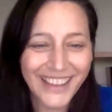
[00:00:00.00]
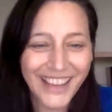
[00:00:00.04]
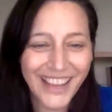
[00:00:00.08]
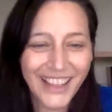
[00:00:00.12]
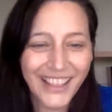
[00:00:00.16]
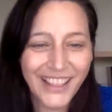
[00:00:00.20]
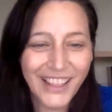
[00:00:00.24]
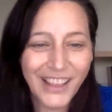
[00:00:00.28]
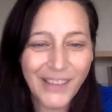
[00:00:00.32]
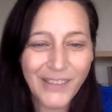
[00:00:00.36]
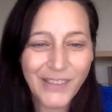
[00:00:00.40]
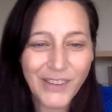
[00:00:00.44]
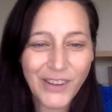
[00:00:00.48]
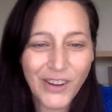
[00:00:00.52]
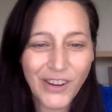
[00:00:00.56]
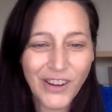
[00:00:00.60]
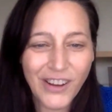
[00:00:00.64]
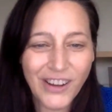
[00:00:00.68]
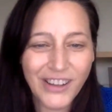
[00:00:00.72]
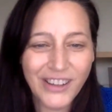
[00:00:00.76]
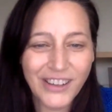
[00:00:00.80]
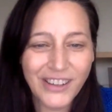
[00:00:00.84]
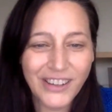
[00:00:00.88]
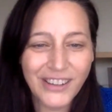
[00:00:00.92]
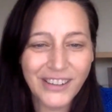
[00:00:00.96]
I love your
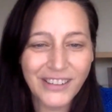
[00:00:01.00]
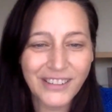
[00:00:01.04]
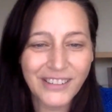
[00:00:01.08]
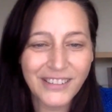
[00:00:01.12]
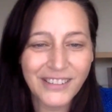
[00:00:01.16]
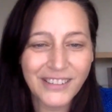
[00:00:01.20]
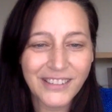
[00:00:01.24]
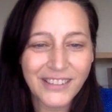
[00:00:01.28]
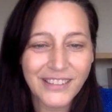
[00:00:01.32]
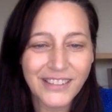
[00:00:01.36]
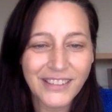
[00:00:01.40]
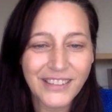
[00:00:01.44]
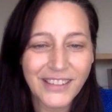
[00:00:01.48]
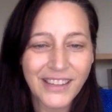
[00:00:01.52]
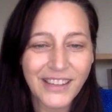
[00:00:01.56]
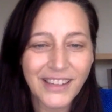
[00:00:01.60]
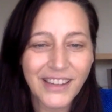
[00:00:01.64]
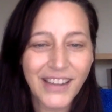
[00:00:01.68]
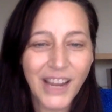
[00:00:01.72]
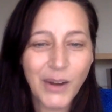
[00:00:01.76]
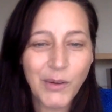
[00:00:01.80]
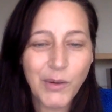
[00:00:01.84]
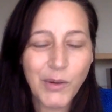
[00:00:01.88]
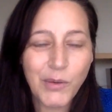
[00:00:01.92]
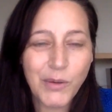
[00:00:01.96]
hunger, and
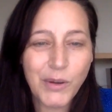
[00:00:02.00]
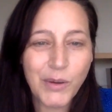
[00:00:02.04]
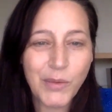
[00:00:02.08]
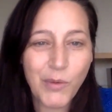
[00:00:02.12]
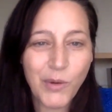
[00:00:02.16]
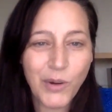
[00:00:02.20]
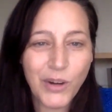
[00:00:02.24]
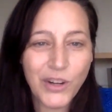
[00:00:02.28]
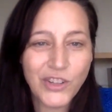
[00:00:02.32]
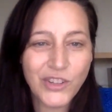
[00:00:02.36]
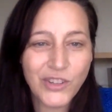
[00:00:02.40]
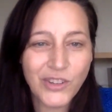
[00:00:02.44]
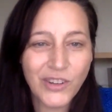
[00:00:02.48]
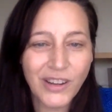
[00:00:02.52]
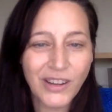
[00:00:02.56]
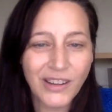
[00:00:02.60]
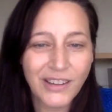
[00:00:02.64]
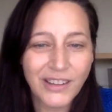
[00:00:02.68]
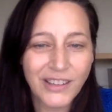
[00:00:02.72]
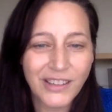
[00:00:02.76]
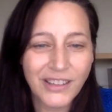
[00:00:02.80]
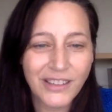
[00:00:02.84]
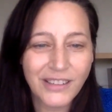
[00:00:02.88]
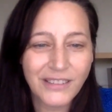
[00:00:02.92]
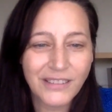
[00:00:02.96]
I will reward your
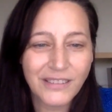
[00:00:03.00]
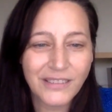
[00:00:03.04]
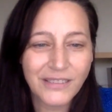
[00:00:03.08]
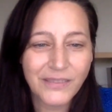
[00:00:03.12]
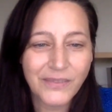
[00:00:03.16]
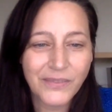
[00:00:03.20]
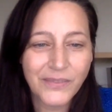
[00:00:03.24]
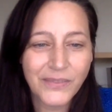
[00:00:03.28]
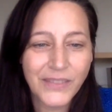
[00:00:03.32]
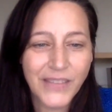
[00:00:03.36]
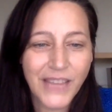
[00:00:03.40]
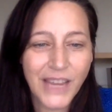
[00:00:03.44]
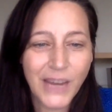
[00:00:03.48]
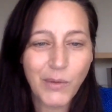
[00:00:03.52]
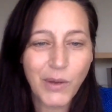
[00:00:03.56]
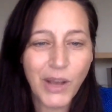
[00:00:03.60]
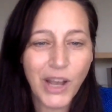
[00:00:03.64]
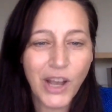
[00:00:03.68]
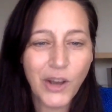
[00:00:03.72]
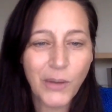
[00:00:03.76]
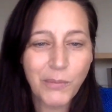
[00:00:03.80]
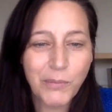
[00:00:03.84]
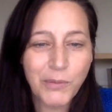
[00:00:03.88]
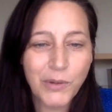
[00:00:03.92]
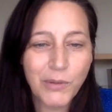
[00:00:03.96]
hunger. I will
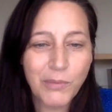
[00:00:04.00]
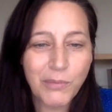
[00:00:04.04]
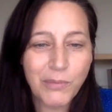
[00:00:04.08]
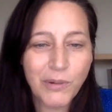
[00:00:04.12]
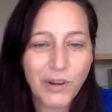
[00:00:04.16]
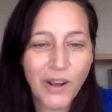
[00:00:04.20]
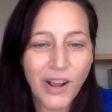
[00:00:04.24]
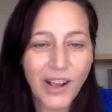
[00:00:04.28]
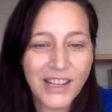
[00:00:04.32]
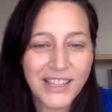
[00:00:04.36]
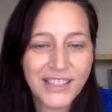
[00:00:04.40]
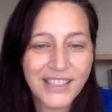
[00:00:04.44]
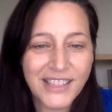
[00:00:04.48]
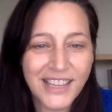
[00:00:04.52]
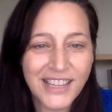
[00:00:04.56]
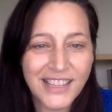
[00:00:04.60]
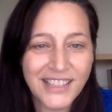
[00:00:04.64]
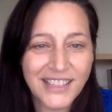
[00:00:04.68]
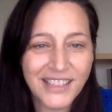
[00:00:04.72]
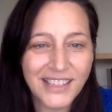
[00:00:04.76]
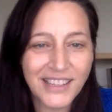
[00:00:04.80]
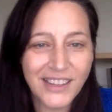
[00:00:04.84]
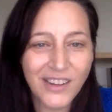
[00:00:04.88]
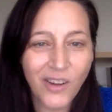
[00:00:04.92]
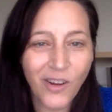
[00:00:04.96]
help you process
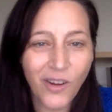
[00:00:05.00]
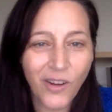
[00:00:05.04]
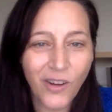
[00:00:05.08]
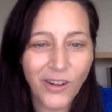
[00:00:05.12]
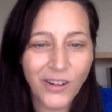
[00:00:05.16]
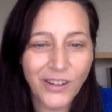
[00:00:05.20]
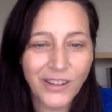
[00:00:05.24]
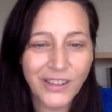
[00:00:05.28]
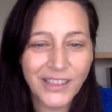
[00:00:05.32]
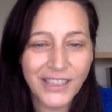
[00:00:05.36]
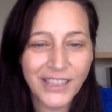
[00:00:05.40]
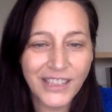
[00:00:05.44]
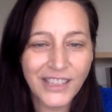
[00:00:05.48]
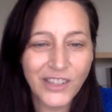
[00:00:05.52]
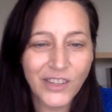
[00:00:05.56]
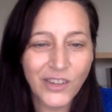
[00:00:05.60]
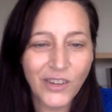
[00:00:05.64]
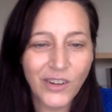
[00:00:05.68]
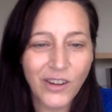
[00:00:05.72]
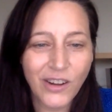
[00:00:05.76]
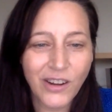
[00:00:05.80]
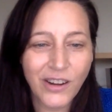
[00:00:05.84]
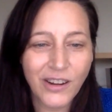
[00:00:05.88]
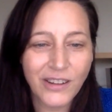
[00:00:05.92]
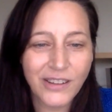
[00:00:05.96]
it all in
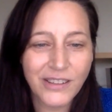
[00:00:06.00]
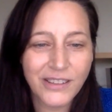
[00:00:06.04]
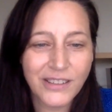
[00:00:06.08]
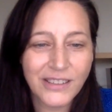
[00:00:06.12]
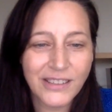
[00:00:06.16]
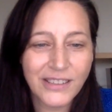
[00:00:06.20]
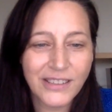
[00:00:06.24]
your heart.